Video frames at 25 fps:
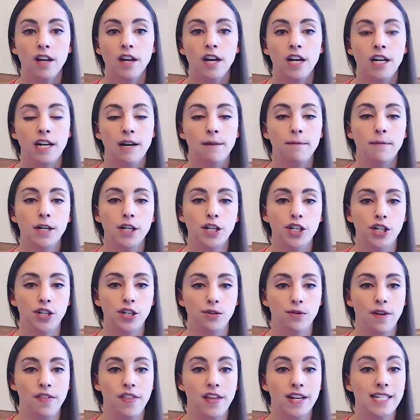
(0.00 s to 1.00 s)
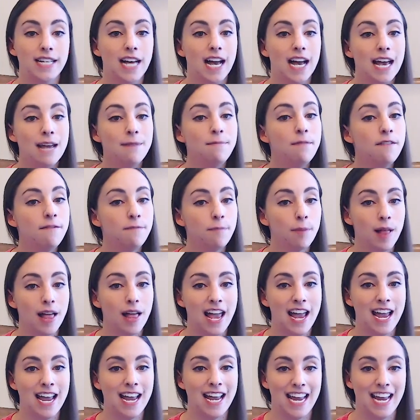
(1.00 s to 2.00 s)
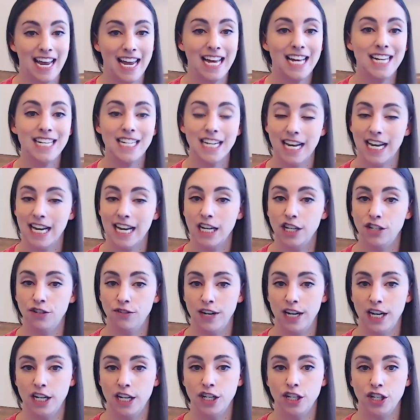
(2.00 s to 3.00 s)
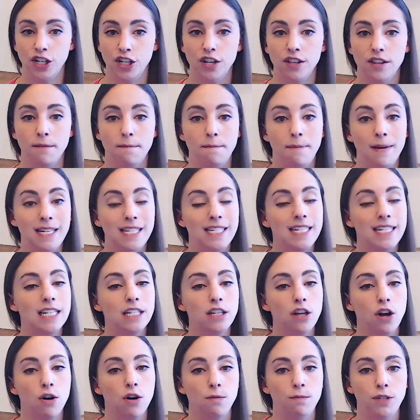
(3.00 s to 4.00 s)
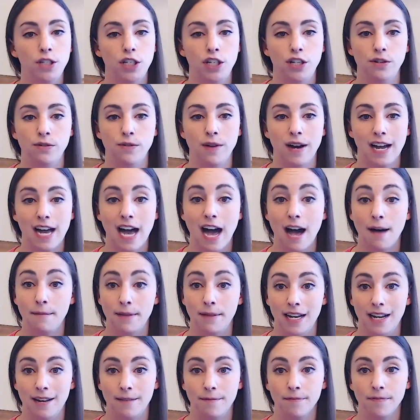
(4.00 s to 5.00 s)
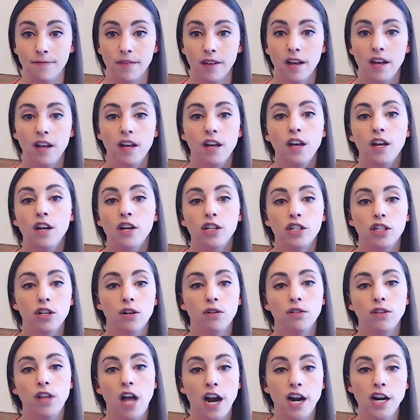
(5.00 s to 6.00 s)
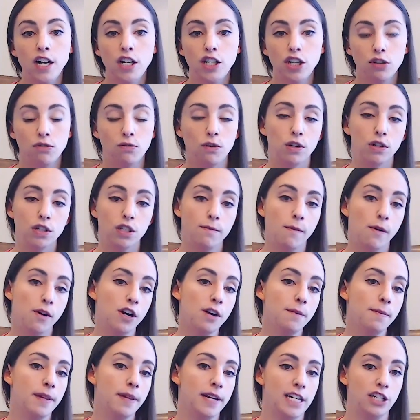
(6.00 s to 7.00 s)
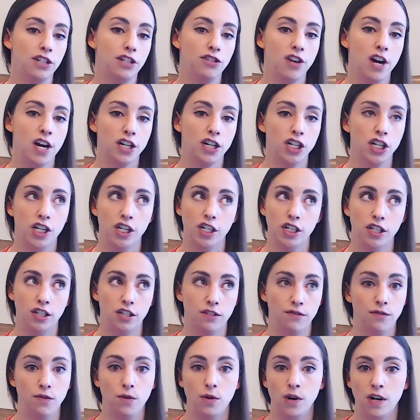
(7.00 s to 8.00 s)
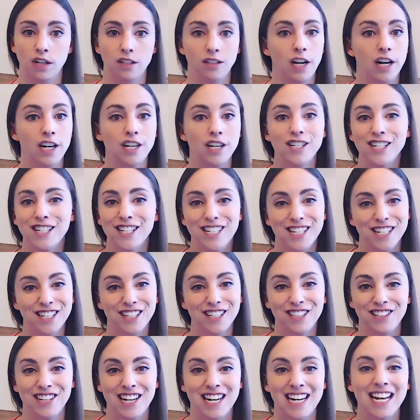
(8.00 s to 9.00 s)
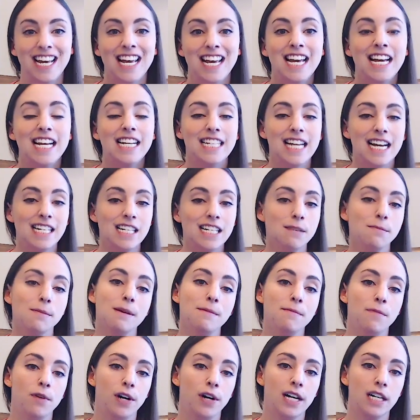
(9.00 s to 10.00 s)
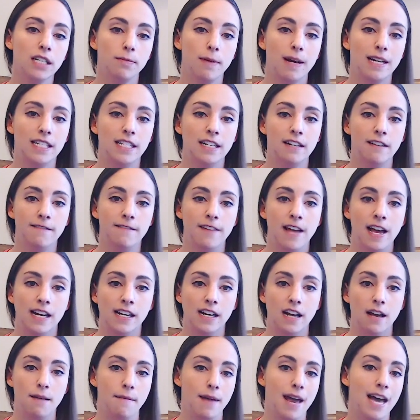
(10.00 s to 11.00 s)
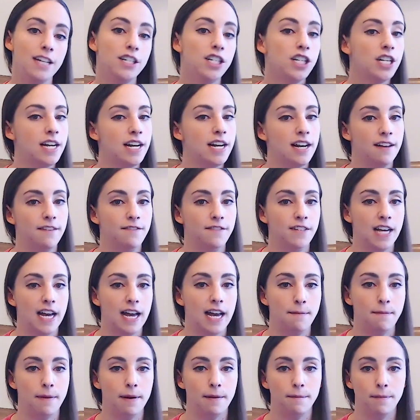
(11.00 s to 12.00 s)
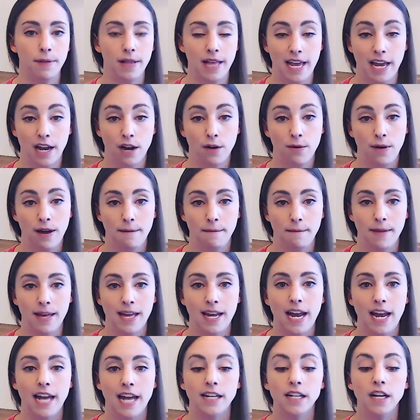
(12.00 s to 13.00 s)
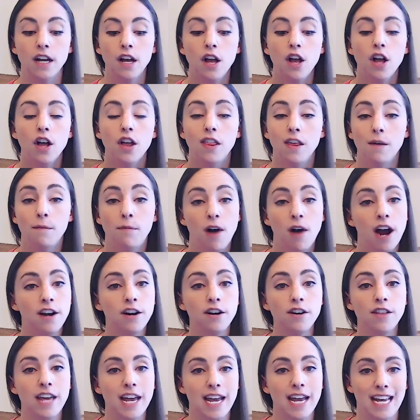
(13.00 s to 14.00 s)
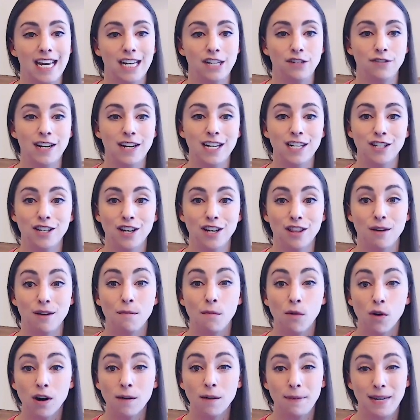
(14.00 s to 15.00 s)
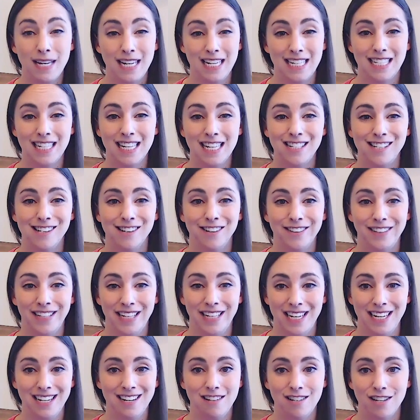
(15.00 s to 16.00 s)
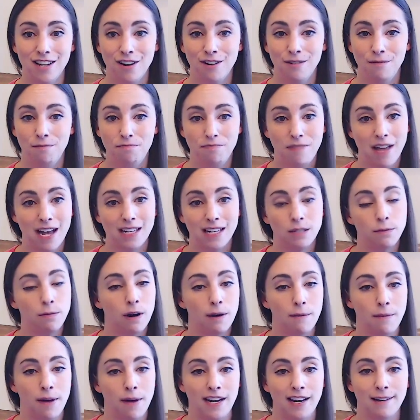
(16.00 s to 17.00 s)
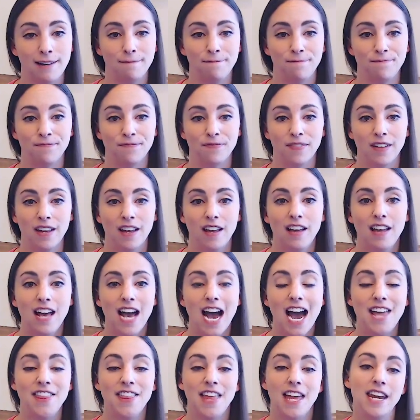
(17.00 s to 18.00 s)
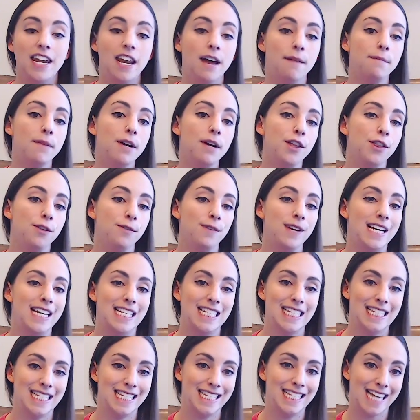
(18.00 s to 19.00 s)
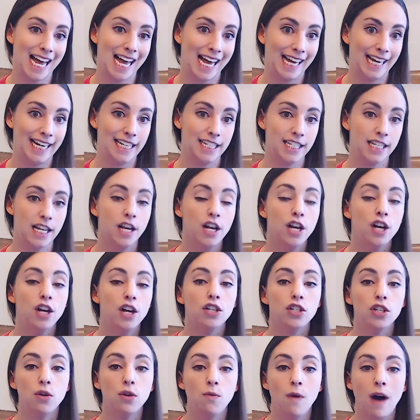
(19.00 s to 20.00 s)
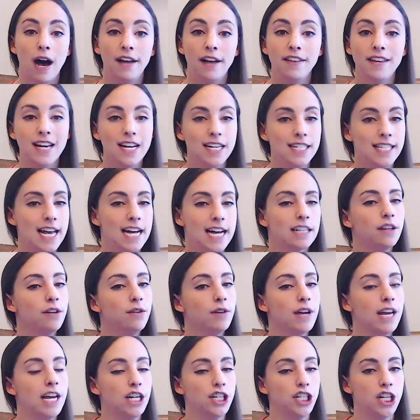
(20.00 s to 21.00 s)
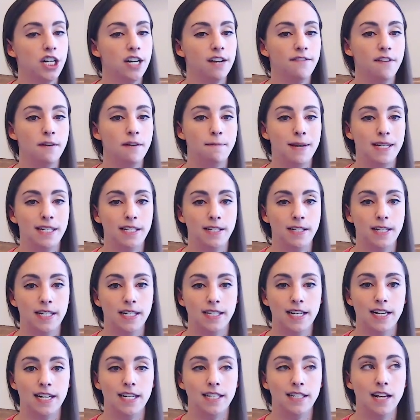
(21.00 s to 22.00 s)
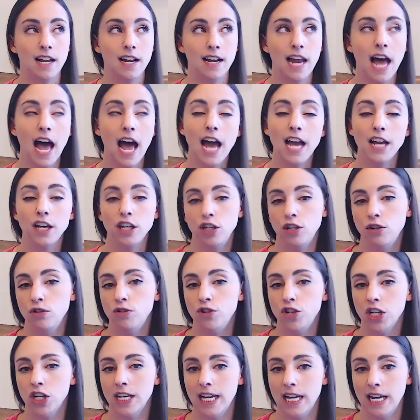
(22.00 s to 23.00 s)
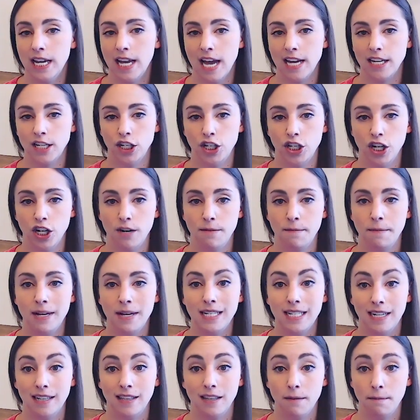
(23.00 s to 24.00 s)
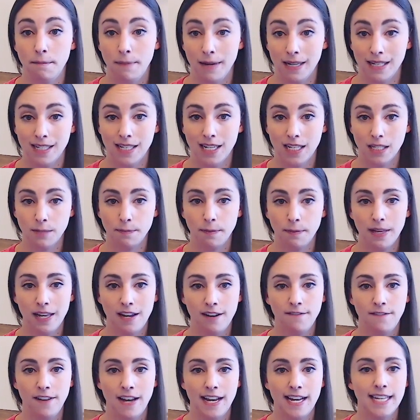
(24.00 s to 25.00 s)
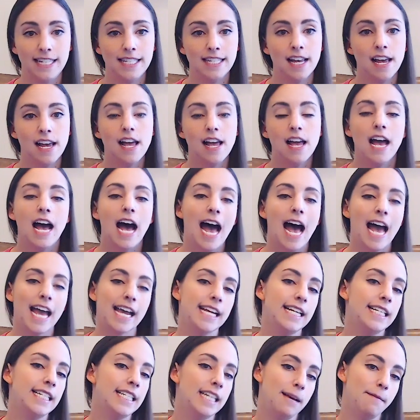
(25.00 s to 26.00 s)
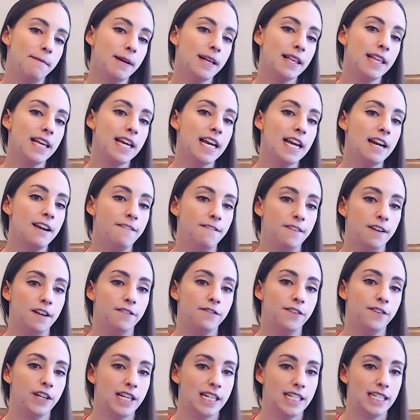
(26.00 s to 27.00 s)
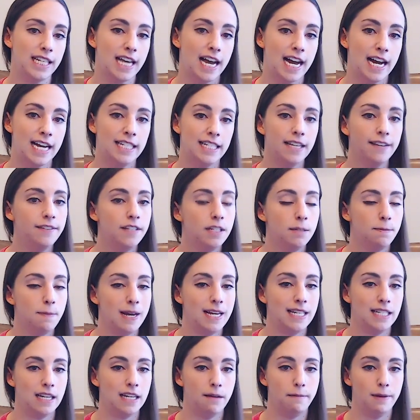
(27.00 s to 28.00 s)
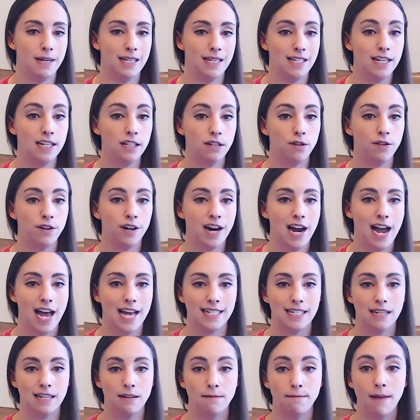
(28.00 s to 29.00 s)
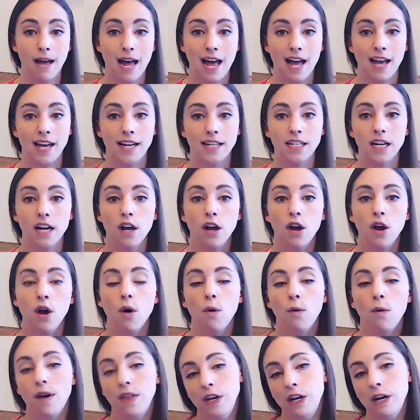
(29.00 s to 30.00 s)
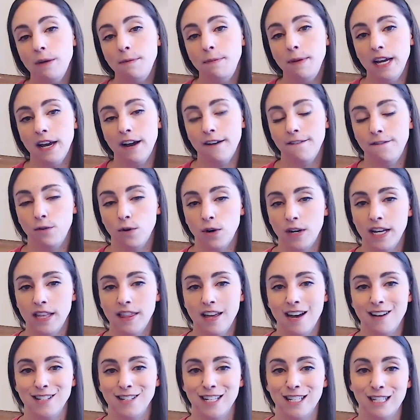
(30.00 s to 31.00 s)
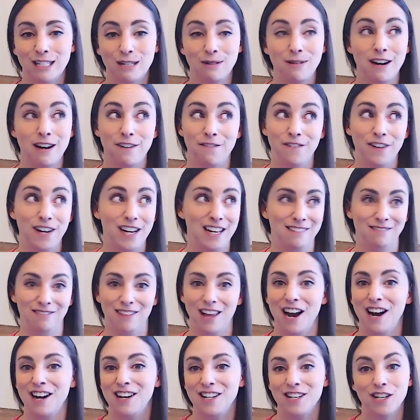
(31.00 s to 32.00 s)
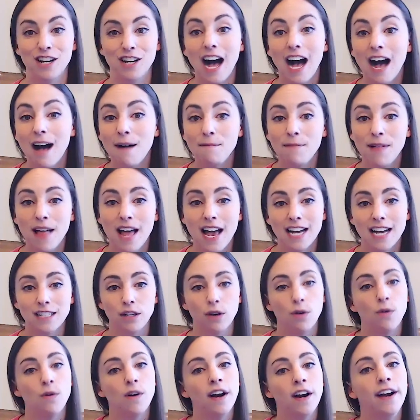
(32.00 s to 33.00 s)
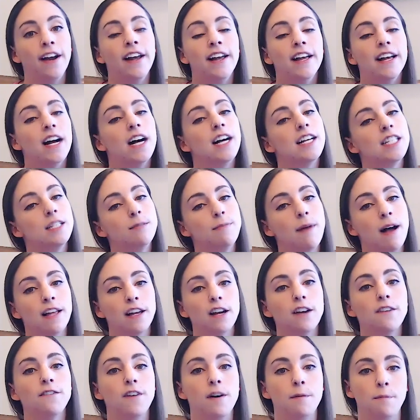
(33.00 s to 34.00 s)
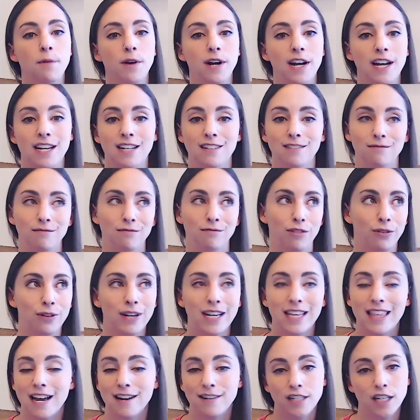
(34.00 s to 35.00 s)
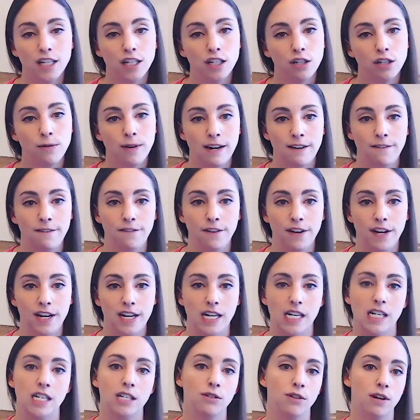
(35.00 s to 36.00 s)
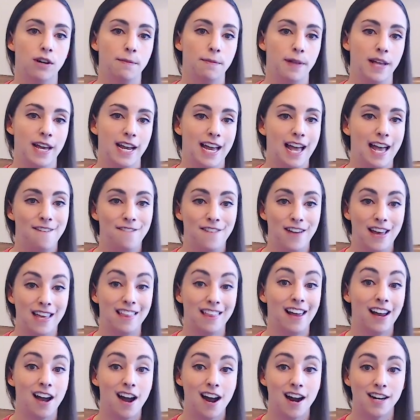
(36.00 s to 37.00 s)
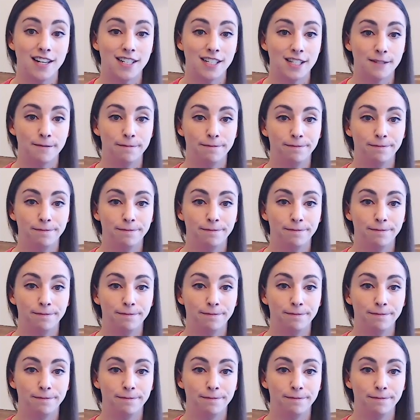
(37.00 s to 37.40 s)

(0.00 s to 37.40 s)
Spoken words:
Number 2, the type of play and age range the business hopes to accommodate. So large gross motor play structures for larger children tend to be more expensive than imaginative type play equipment, and the broader the age range, the more pieces you'll need, so that's more money. And then number 3, size. So while the exact location of a business is not usually yet determined in the business plan phase, I can typically get a feel for the size of space a business owner has in mind, whether it be a 40,000 square foot large complex or a smaller footprint, 3,000 square foot indoor play cafe like ours.